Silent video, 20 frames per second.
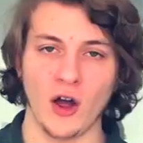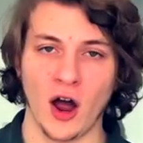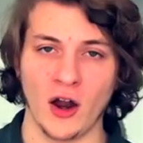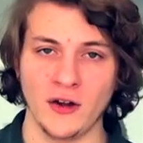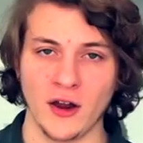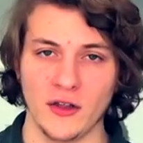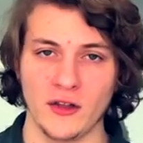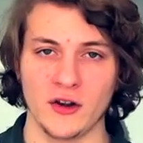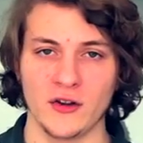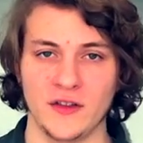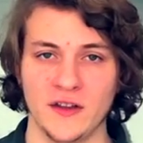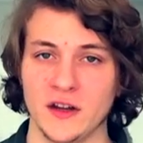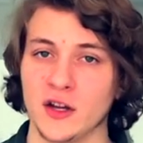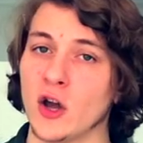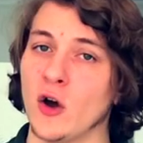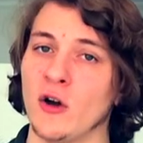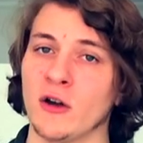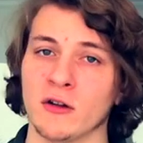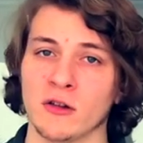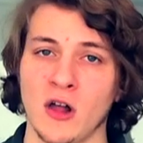Another thing
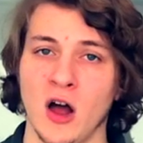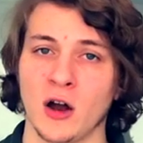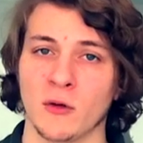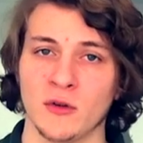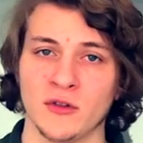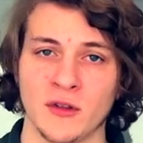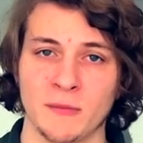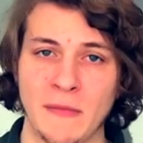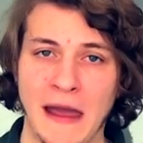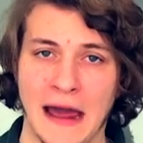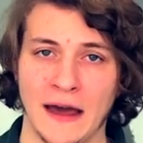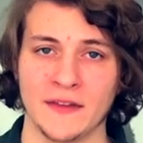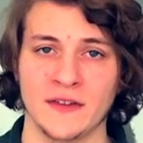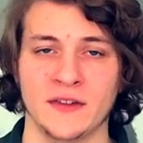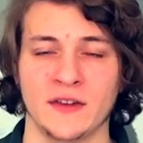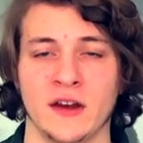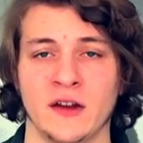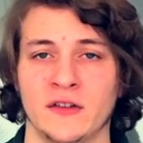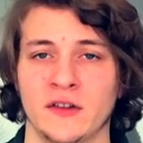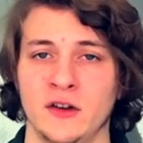going along with the math
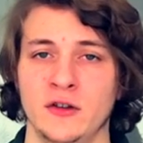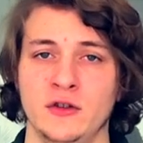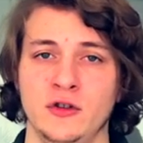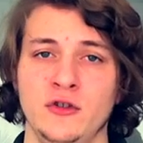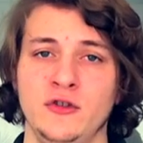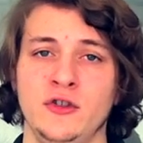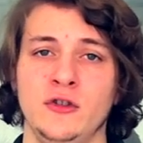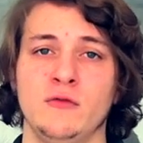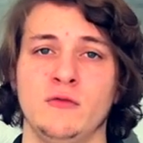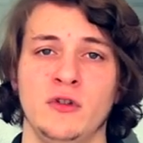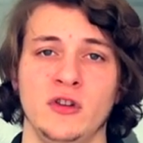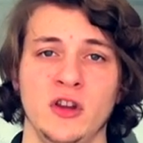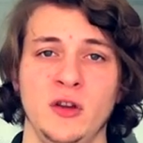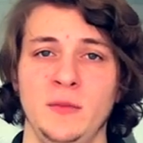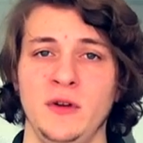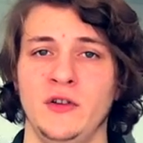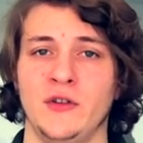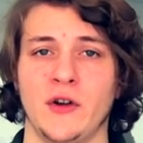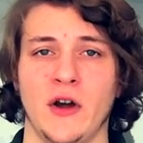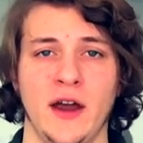section, you should really
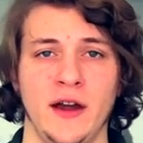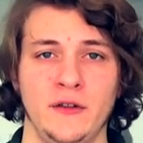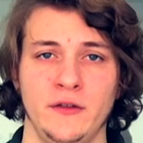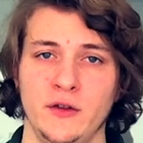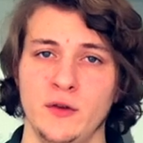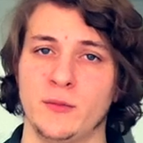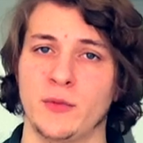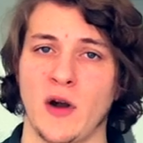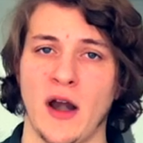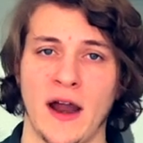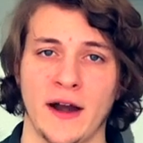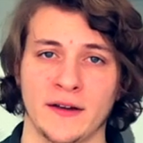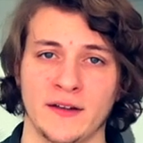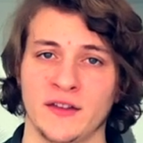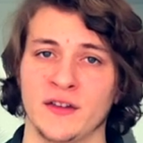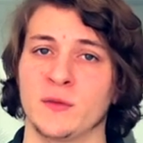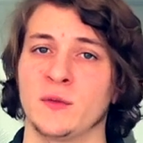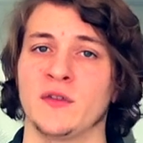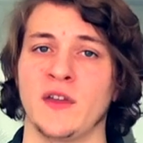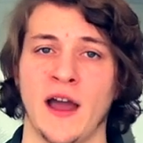be trying to
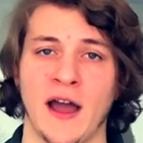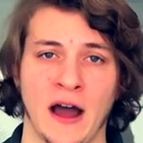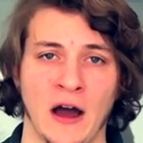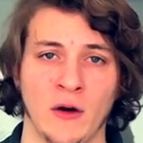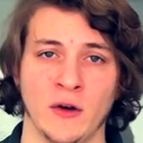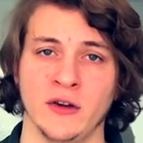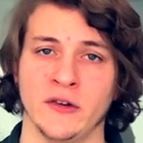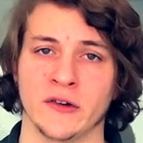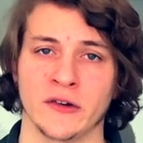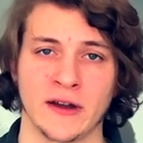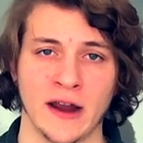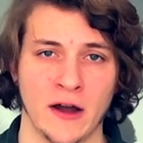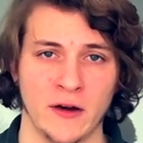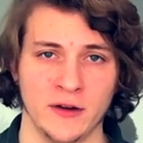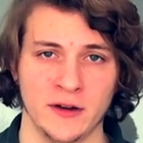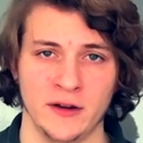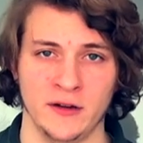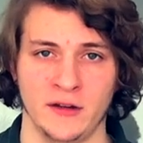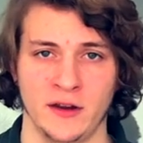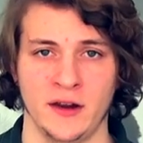practice without your
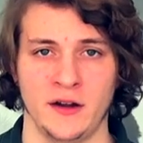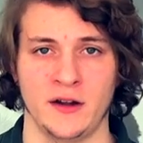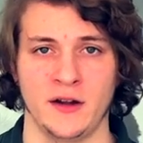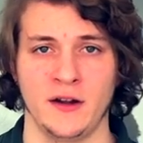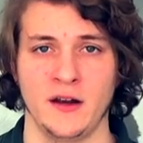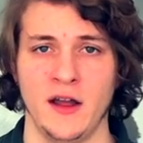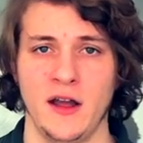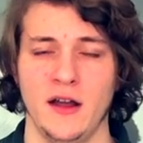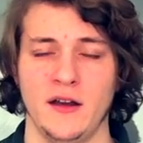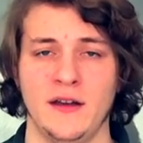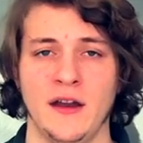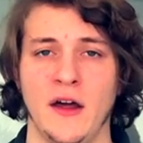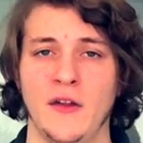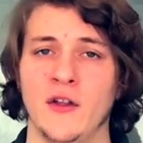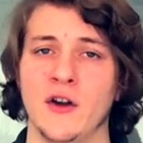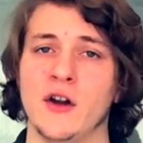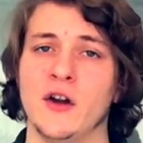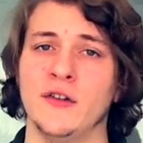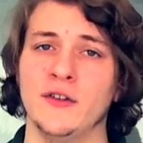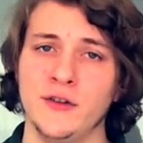calculator. Now,
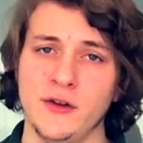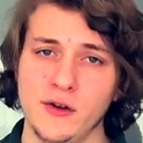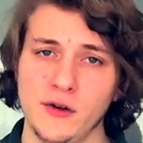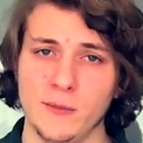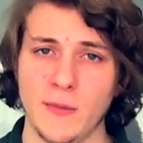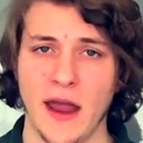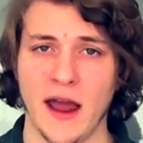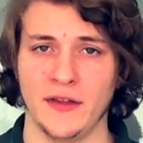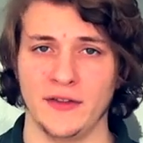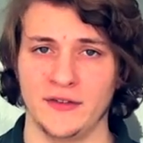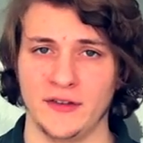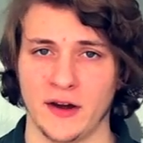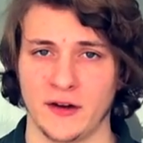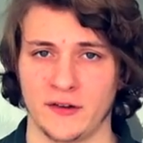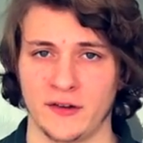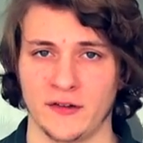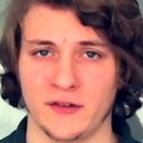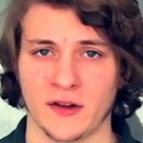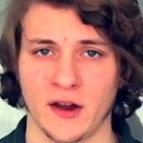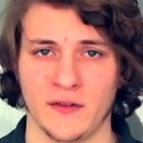there are two math
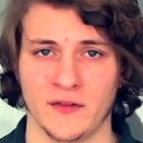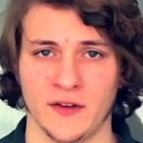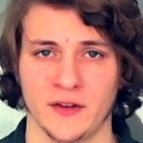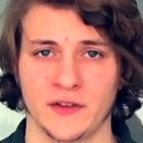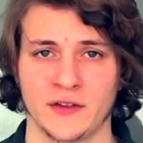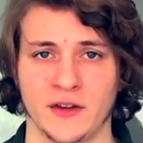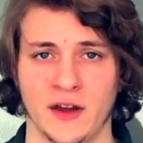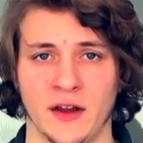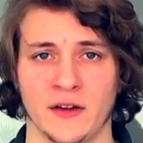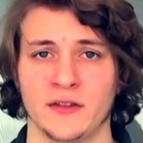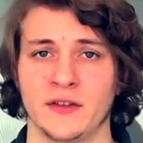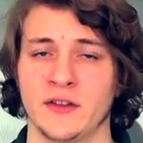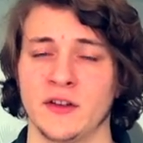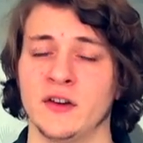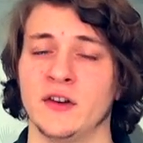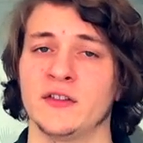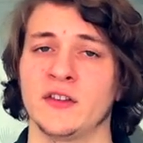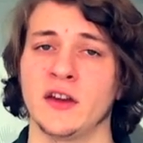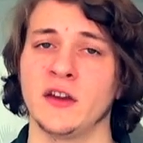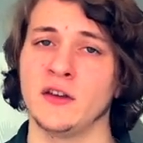sections on this test.
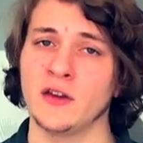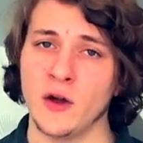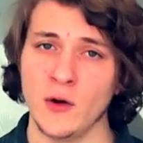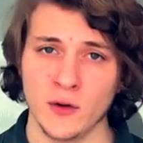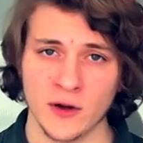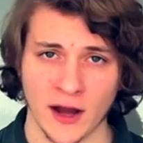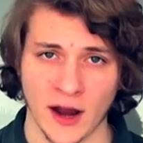There is a no